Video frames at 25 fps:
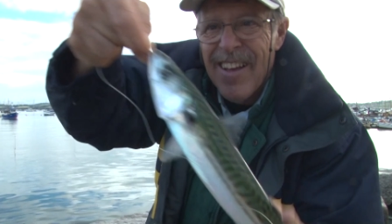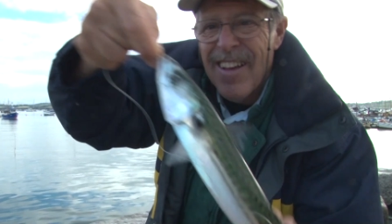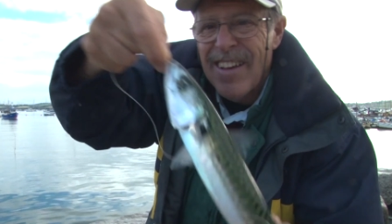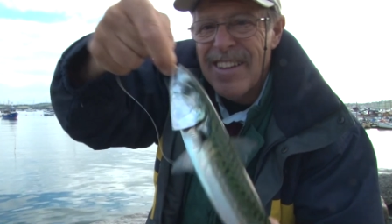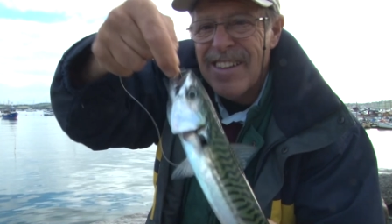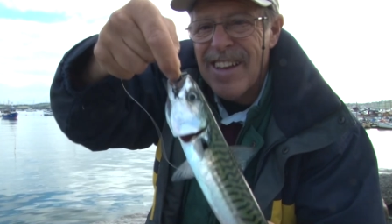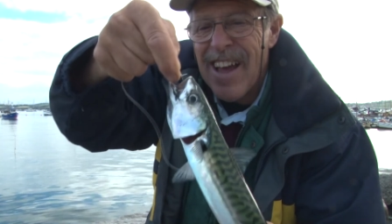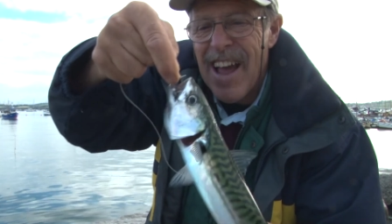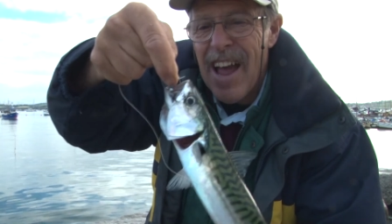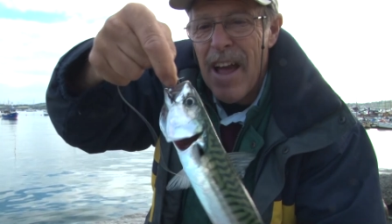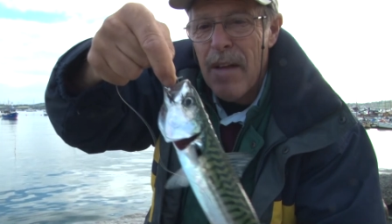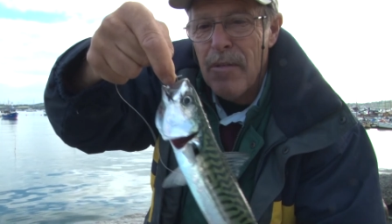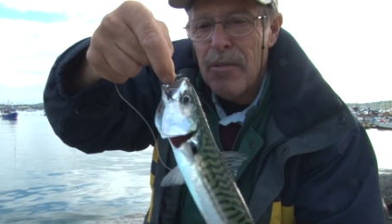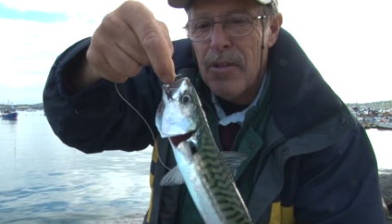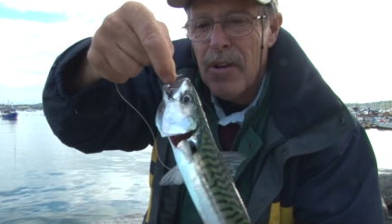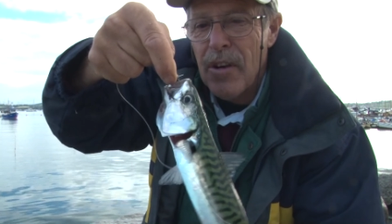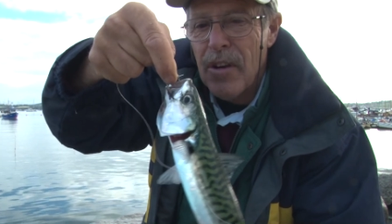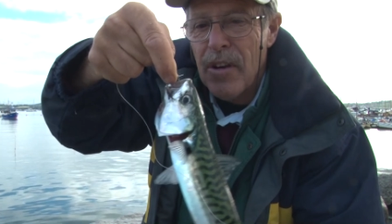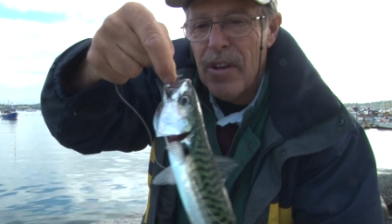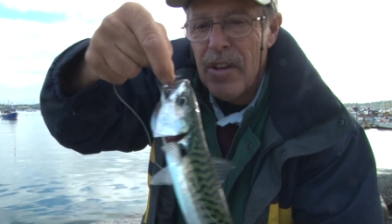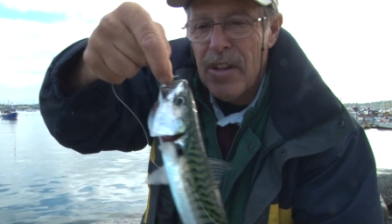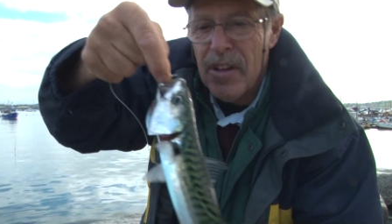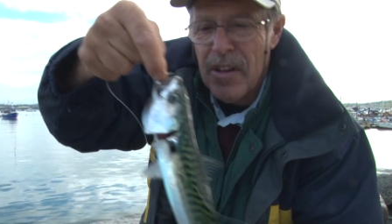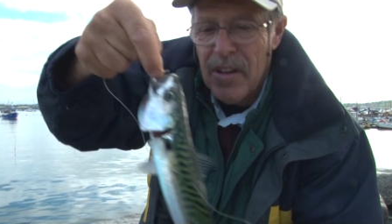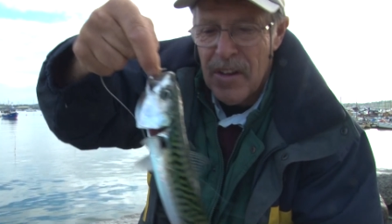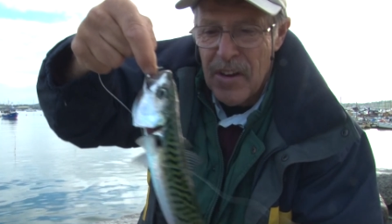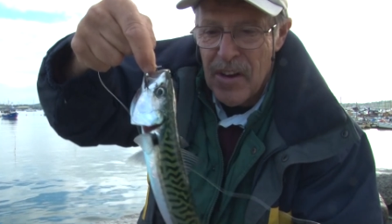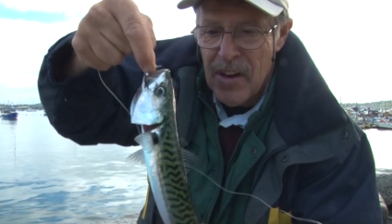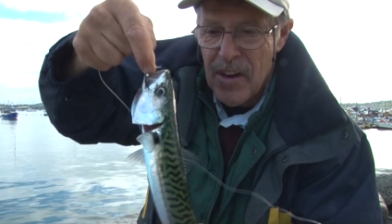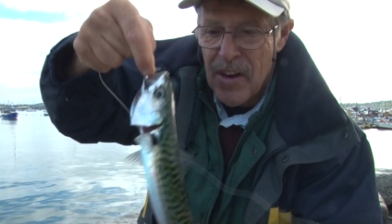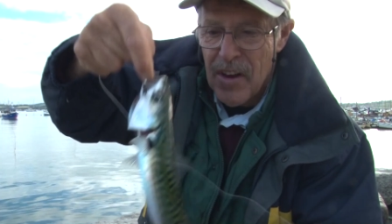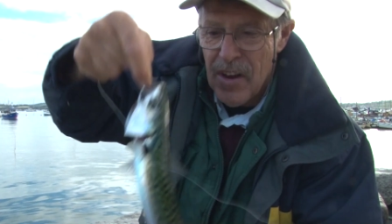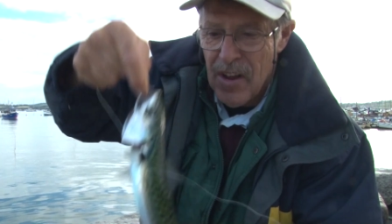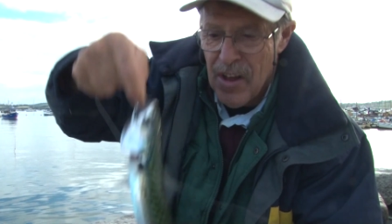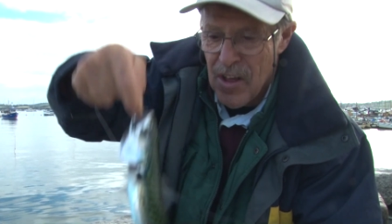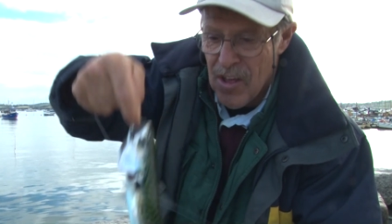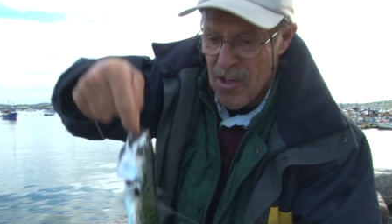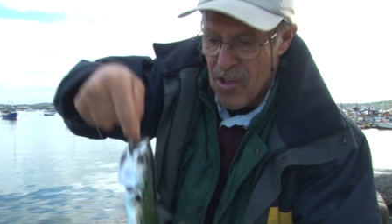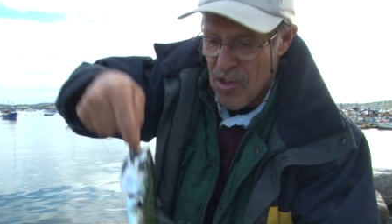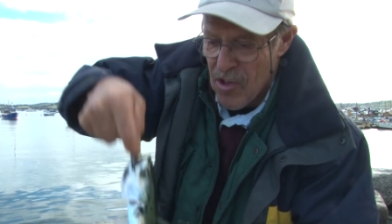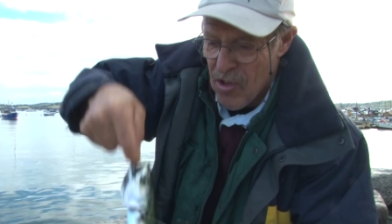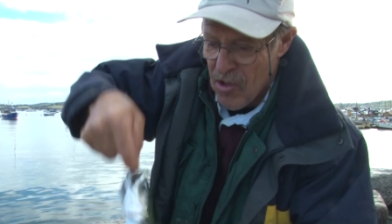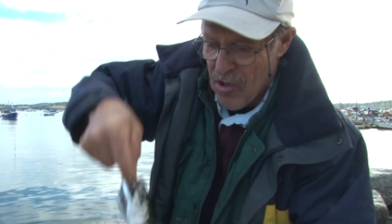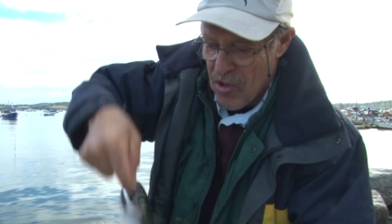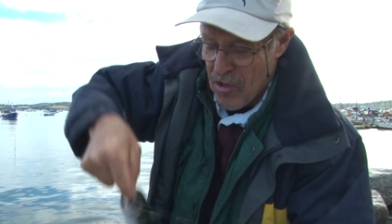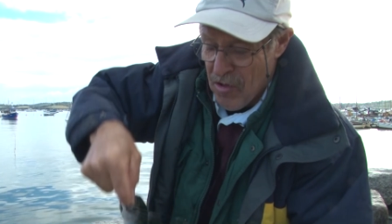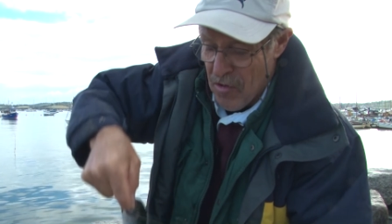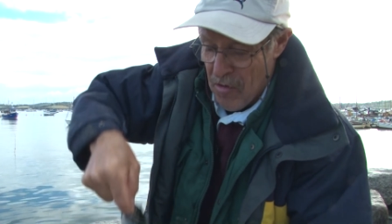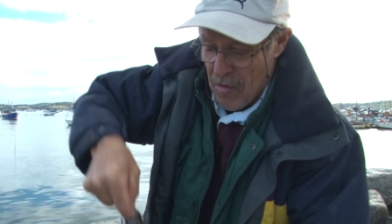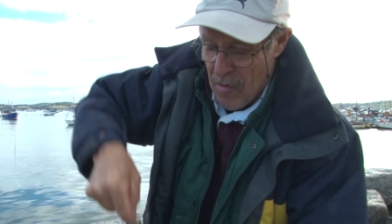He's absolutely
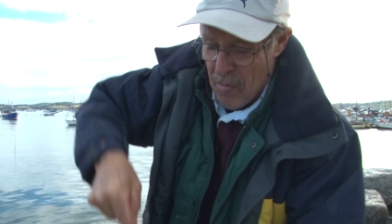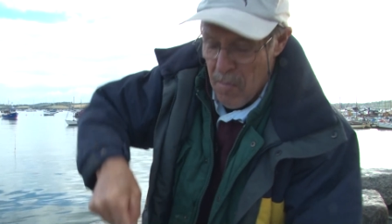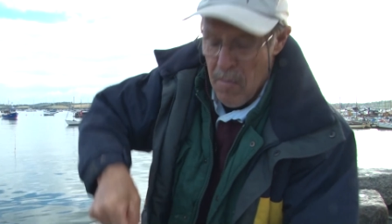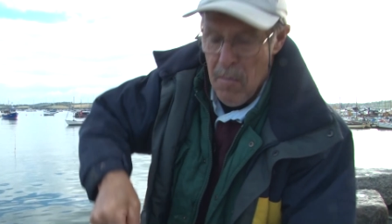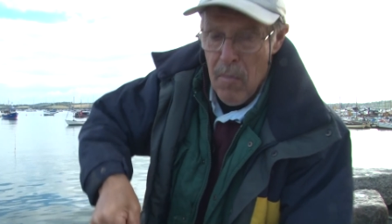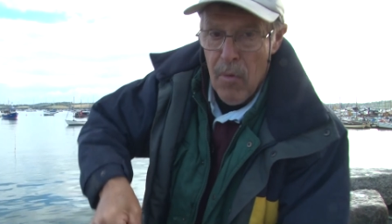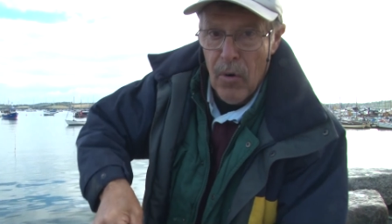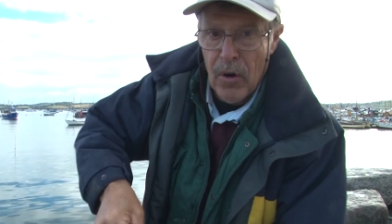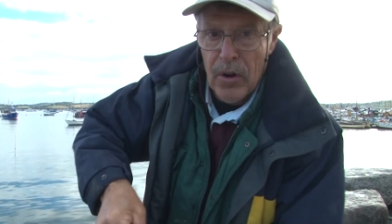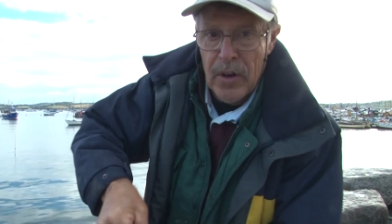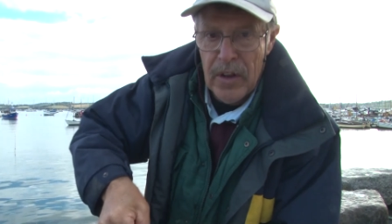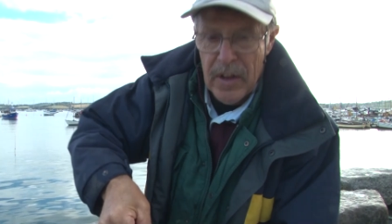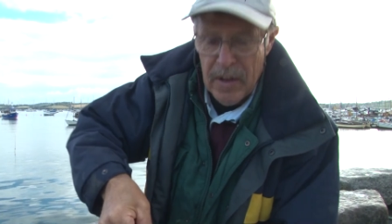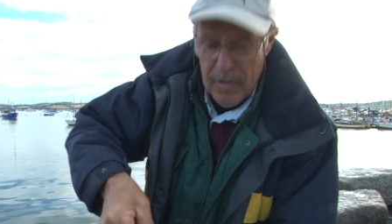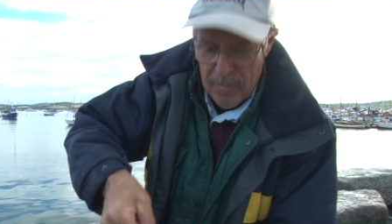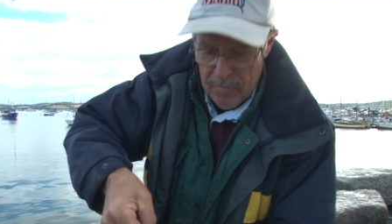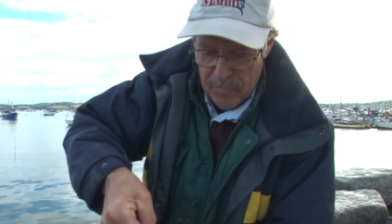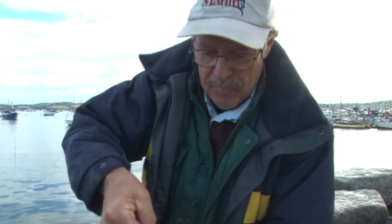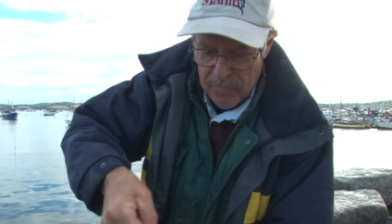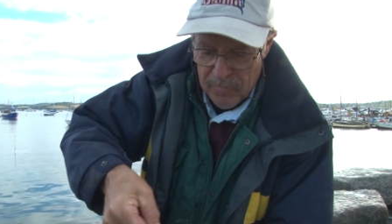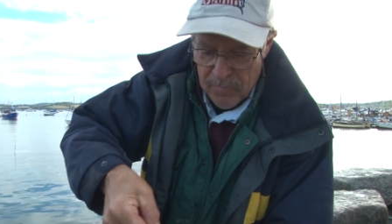mullered it.